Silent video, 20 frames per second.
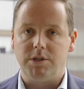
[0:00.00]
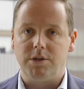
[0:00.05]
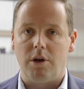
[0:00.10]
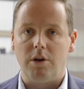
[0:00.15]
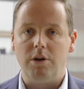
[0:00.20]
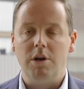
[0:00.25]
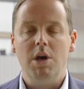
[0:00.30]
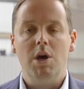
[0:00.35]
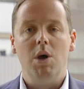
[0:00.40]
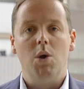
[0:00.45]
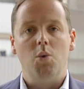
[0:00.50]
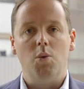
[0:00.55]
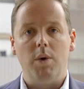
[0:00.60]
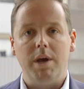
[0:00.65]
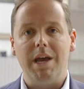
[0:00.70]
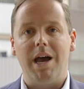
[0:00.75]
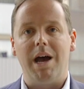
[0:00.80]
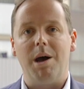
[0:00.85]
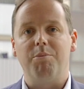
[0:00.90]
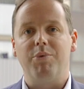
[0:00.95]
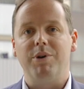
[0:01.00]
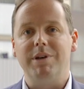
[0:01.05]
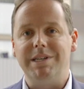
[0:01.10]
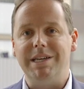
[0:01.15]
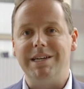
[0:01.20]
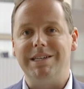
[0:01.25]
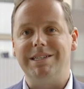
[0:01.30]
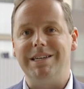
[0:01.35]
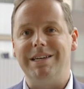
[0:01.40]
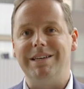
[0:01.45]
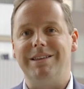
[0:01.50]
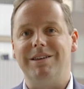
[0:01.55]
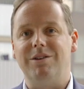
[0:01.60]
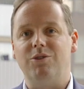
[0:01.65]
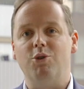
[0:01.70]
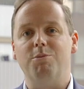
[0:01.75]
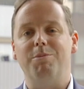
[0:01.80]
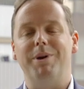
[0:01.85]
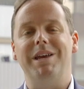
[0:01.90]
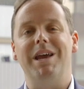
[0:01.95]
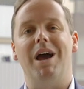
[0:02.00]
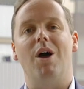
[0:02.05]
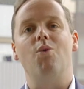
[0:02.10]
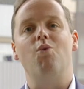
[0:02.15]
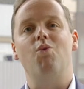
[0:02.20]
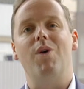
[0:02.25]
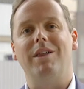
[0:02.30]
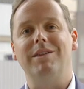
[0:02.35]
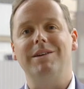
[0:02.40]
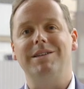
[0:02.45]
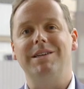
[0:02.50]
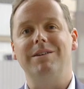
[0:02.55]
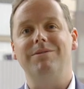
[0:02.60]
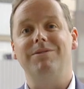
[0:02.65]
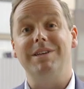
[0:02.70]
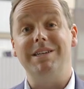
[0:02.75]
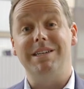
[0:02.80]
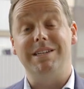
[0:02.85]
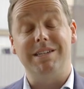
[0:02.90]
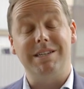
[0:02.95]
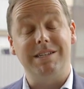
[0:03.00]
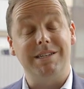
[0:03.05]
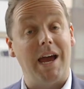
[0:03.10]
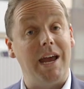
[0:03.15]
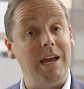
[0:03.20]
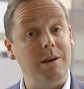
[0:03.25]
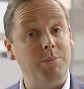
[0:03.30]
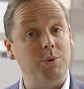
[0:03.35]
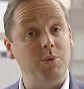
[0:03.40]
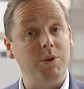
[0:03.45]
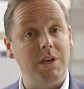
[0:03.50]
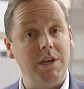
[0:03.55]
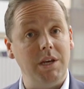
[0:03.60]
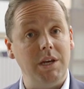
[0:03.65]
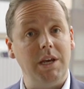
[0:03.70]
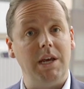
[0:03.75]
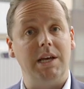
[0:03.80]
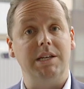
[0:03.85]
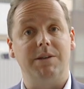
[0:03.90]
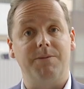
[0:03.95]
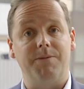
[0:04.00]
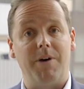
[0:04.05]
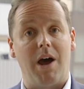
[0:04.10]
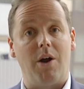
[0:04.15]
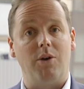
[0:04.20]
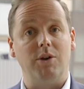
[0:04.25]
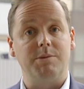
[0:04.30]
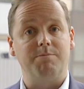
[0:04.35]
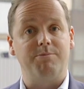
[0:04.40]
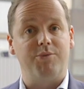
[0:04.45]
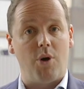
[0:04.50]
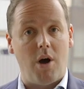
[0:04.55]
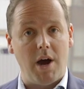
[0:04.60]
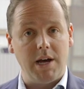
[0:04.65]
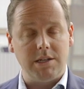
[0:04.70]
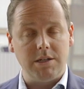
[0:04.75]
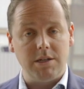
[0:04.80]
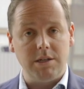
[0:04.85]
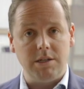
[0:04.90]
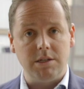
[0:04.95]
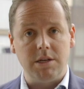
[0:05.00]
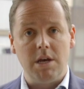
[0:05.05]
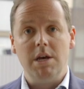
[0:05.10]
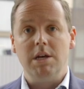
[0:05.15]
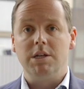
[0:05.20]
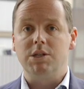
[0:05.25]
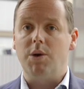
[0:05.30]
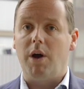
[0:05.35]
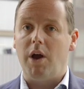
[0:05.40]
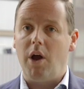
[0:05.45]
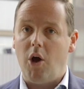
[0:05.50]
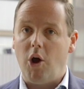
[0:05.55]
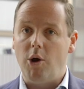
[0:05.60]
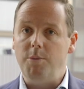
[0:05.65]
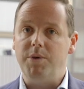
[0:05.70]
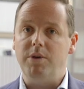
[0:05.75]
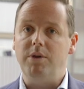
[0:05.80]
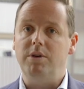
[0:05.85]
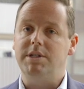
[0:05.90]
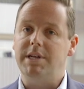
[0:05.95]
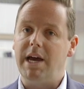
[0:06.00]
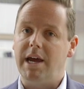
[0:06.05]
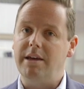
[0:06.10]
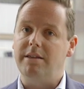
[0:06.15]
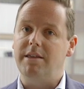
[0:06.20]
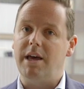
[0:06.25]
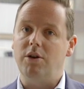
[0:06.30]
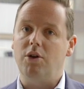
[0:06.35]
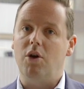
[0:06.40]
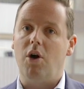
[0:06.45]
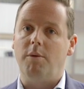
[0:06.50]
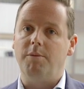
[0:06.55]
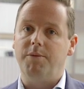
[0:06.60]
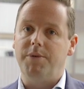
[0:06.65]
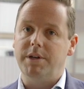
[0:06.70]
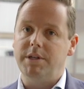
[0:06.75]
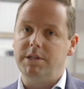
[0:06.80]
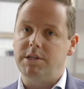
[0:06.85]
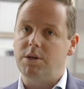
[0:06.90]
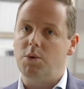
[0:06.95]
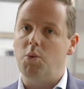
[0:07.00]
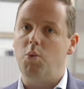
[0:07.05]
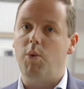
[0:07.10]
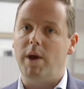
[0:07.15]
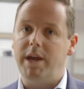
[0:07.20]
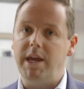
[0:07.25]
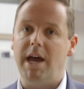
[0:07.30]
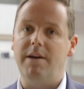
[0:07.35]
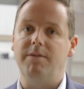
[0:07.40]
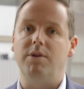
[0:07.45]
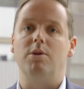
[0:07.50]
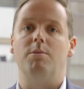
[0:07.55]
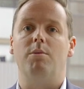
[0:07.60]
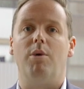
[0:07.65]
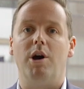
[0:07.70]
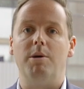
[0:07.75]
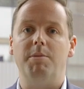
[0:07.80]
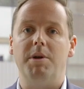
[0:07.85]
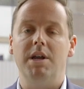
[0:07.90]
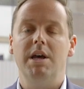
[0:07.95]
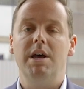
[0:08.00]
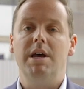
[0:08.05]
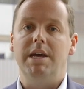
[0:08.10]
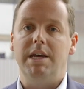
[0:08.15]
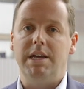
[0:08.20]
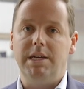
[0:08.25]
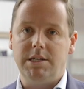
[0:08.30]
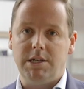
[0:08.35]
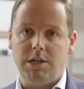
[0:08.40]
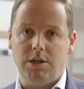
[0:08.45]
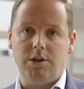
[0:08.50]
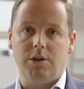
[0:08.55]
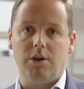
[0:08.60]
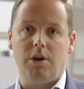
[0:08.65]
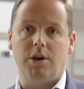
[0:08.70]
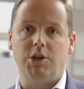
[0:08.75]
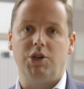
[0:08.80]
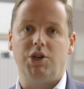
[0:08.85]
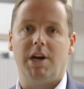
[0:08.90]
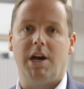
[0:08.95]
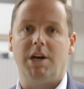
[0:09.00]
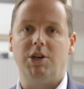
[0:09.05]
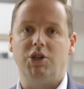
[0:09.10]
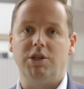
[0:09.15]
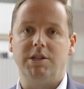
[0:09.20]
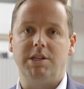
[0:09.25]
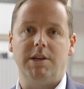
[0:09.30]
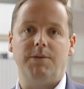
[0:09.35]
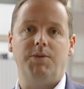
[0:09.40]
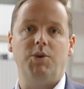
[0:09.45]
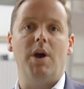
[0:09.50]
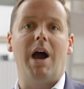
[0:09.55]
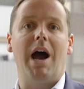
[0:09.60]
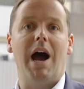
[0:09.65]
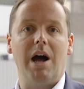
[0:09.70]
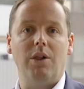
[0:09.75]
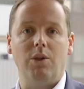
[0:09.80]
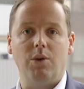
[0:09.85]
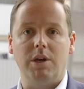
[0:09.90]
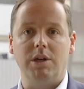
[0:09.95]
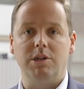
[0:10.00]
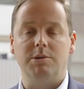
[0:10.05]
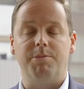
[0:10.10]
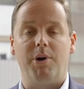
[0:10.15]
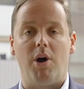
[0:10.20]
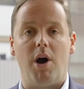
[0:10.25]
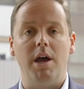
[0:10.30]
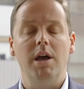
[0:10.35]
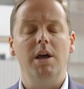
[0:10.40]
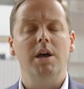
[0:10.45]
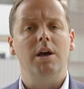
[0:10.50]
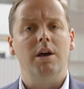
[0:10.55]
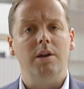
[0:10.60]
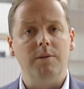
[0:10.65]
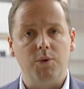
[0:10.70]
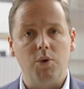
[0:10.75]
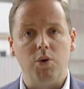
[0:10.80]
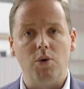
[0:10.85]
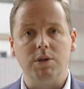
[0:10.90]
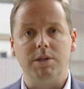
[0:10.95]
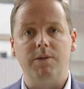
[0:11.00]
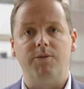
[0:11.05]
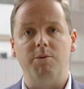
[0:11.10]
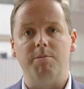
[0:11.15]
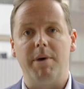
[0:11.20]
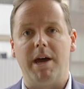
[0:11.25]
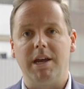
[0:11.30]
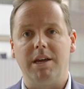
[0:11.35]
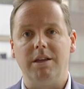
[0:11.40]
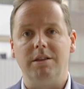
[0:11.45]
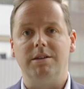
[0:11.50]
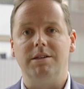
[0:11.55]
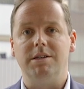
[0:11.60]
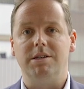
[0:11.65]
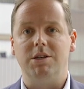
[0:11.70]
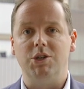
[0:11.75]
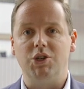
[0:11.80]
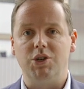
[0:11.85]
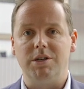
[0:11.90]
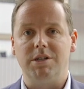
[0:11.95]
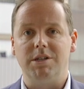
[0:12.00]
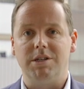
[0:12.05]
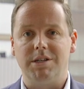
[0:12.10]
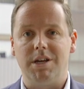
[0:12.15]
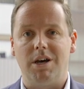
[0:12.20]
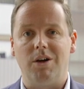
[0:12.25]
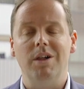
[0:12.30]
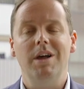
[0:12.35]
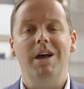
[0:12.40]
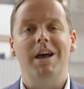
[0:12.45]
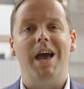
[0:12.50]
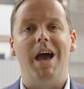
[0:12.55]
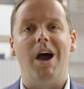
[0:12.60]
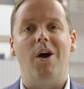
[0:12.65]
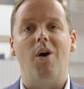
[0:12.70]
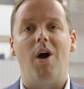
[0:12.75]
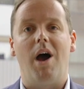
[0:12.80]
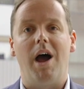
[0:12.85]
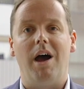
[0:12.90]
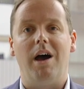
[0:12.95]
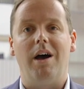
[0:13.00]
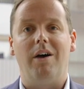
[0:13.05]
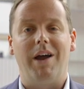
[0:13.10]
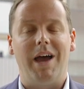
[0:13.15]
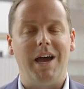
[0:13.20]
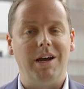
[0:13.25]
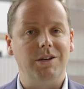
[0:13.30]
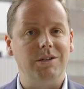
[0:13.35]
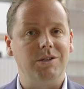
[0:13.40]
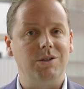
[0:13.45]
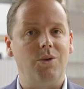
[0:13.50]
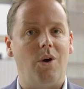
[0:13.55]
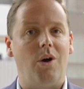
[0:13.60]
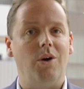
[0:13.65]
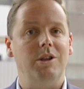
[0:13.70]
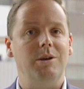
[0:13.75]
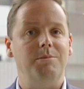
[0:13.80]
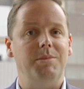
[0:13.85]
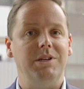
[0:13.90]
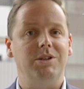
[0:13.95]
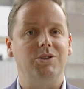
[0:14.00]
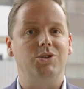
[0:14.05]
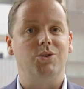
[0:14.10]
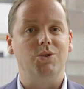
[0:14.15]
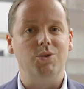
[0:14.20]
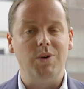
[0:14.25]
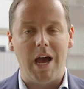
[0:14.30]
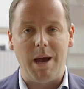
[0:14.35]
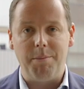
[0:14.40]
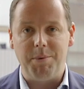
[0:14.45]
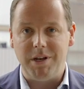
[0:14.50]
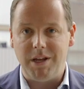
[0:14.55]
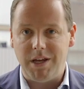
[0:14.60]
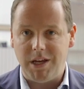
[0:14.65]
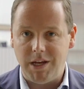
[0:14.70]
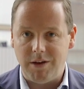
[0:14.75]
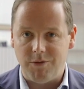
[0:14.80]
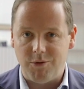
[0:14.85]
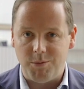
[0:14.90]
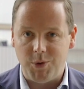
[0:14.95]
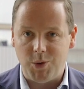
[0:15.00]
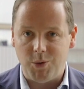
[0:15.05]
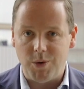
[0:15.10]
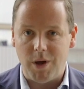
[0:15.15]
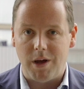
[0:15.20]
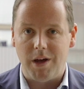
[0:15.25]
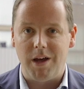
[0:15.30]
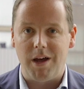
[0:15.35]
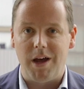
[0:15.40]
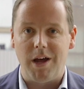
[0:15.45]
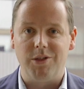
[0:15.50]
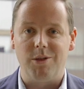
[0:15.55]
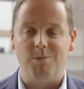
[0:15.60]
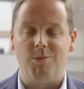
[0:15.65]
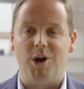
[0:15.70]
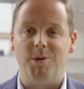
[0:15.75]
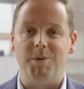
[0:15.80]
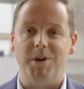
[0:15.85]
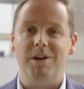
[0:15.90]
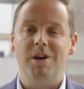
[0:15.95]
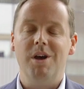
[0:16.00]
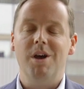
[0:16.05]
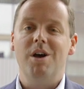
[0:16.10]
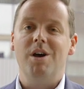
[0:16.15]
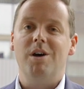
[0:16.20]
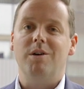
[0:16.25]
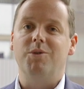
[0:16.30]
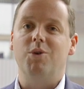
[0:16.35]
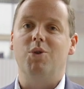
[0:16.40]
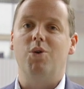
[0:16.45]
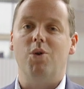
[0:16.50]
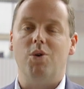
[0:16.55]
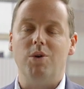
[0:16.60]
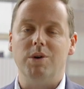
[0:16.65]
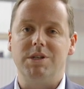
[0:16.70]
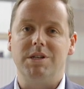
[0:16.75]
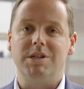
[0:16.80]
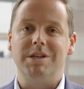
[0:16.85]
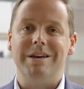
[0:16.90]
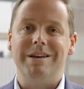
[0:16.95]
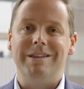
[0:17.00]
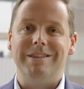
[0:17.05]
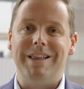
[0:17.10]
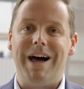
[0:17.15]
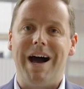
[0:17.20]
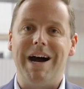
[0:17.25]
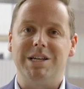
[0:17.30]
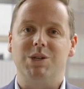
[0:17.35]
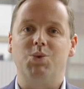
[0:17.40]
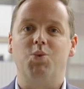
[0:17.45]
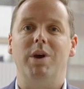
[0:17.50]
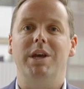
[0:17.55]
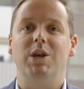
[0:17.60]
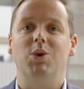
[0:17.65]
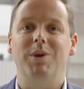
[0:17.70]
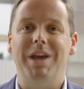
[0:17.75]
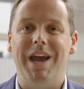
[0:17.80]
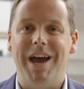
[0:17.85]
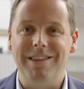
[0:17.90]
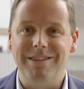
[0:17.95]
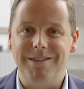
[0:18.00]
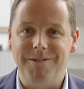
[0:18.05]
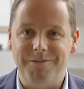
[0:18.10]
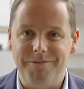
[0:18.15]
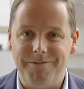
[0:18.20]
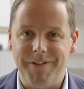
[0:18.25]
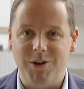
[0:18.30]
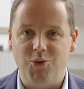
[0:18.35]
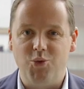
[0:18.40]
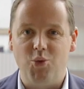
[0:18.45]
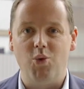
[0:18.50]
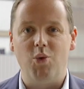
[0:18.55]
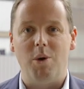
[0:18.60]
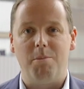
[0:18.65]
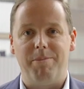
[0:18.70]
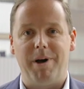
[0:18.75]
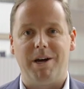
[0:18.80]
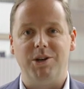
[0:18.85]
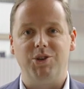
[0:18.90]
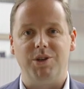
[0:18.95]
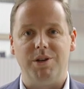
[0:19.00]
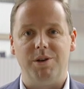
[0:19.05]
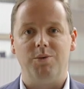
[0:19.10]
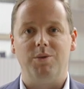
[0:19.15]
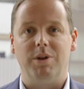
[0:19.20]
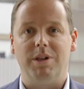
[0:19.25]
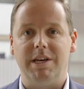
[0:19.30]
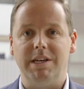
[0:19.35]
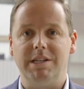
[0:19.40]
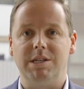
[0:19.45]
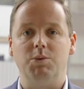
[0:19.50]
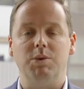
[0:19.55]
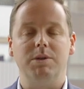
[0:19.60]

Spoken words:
So we are predicting that it'll be a relatively stable year as far as prices. So I hope that you take that confidence that we have at the moment into your negotiations if you are looking to buy. And of course, if you're making the decision to sell, our agents will only be too happy to hear from you at the moment. Of course, last week we had the federal budget released.